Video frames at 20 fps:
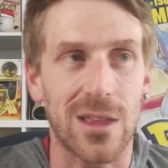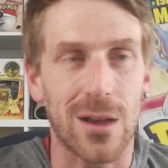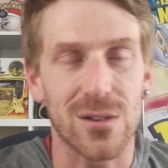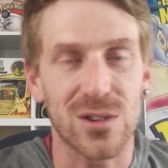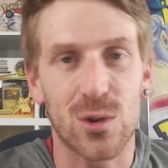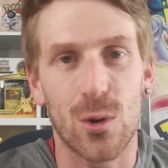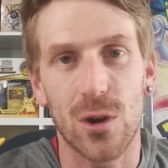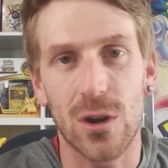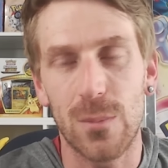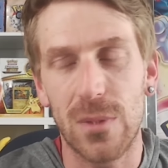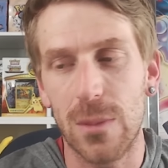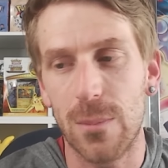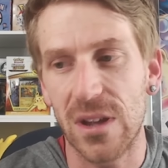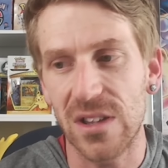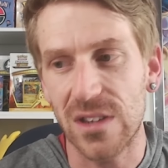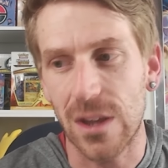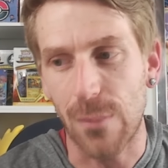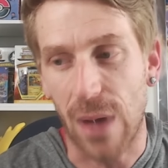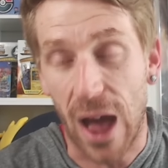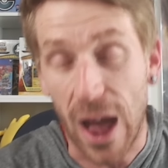That was going to be the
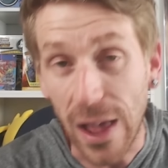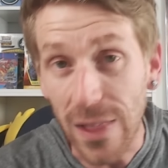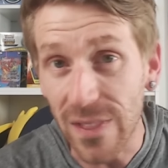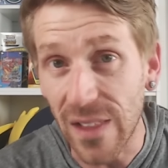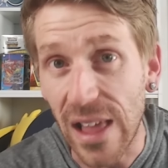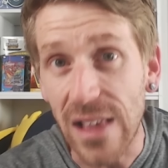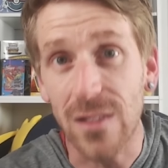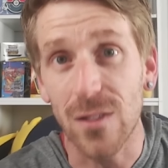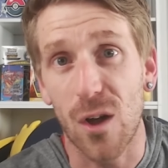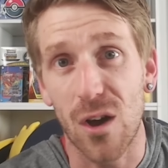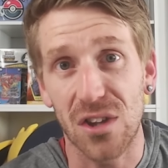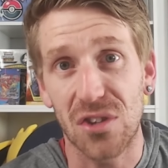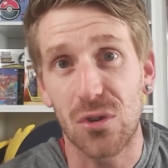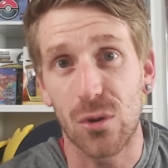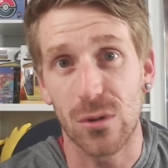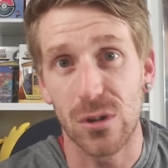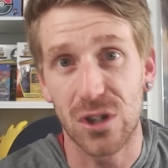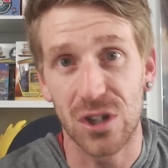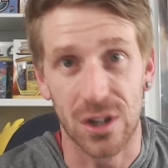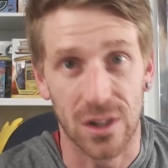best time. I like Lost
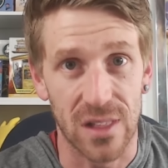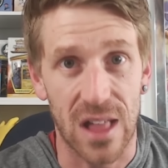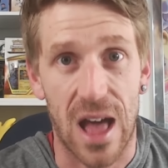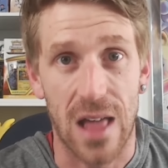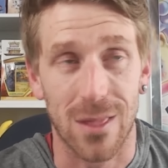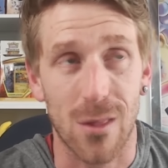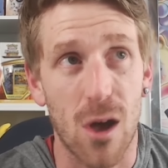Origin a lot.